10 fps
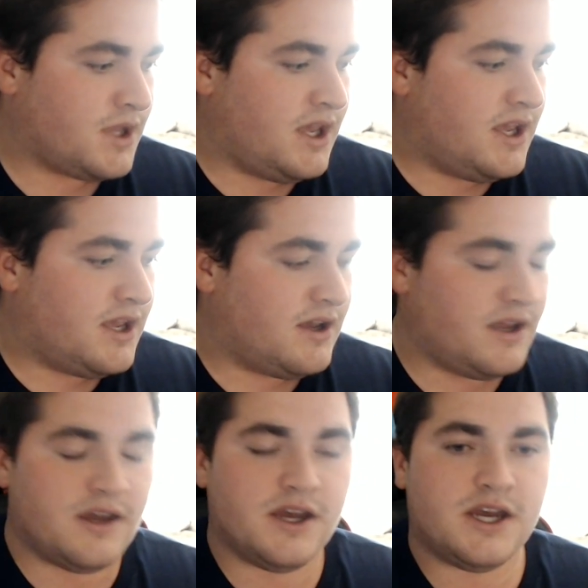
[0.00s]
uh,
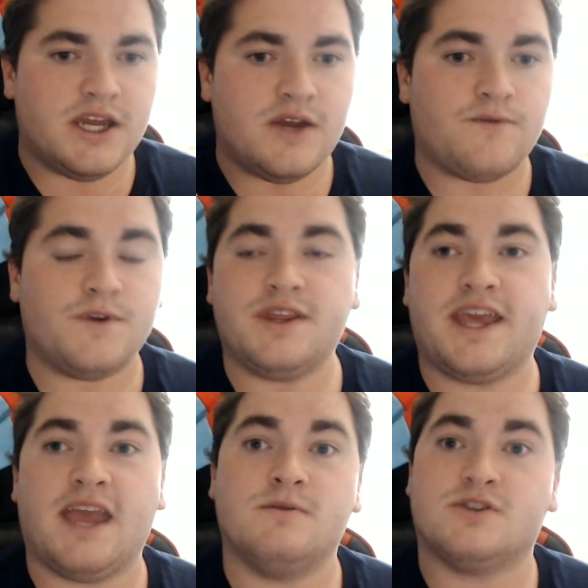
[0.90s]
uh, if the
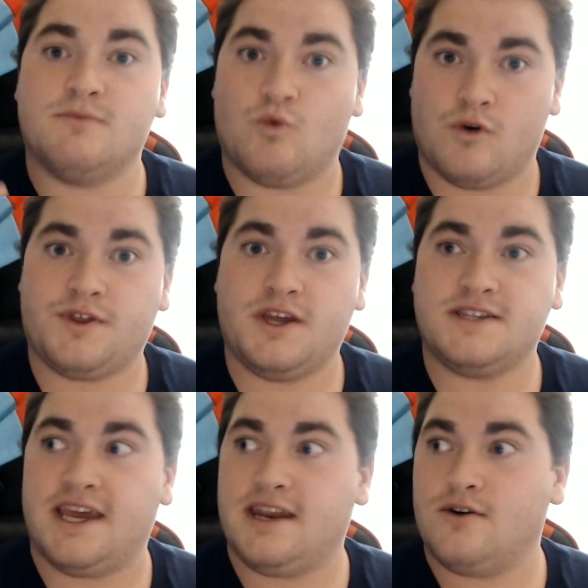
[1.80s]
game is gonna be worth it,
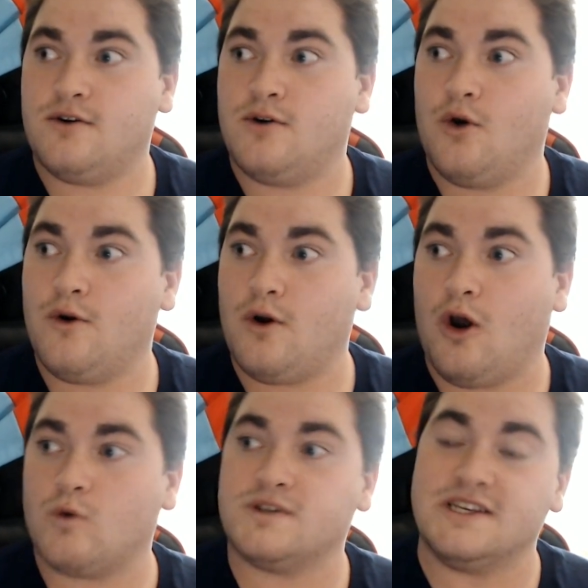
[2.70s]
and
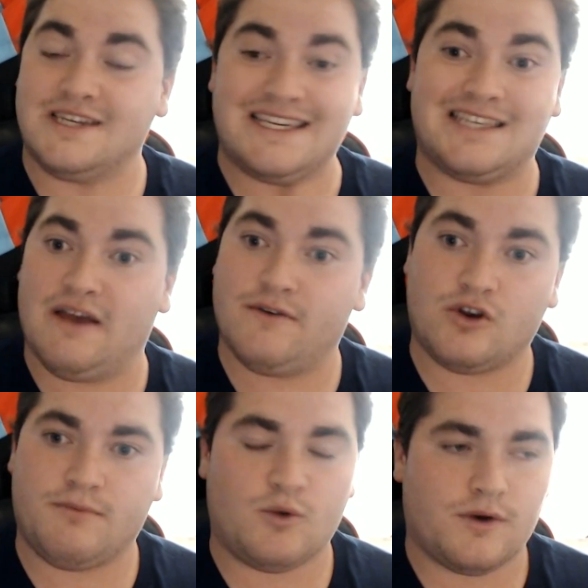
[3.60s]
Hogwarts Legacy is definitely gonna
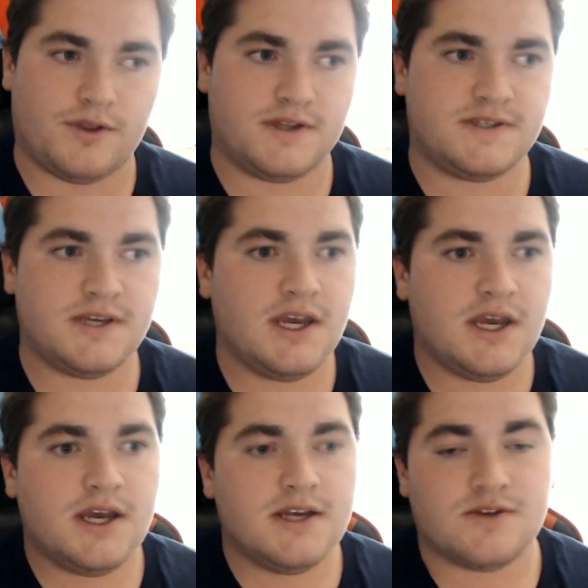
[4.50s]
be worth it.
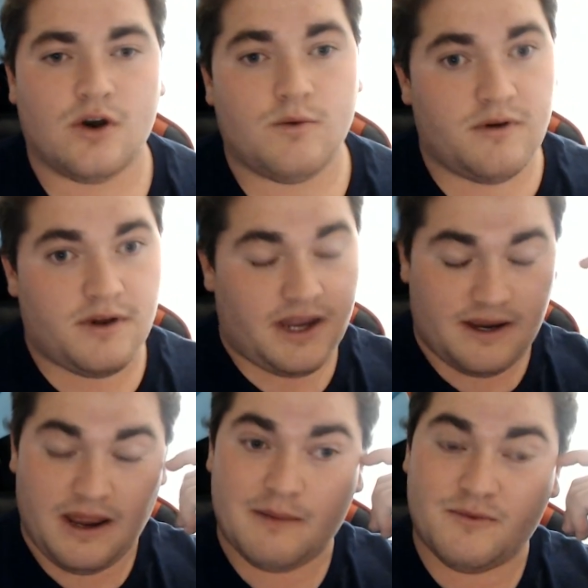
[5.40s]
So uh,
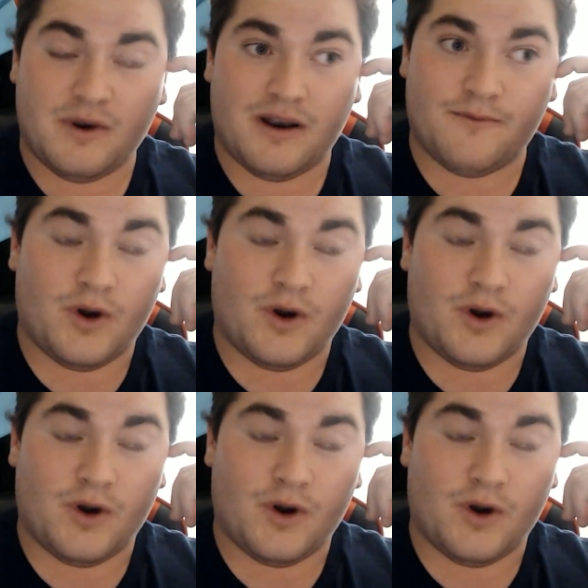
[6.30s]
I, am and I'm very, very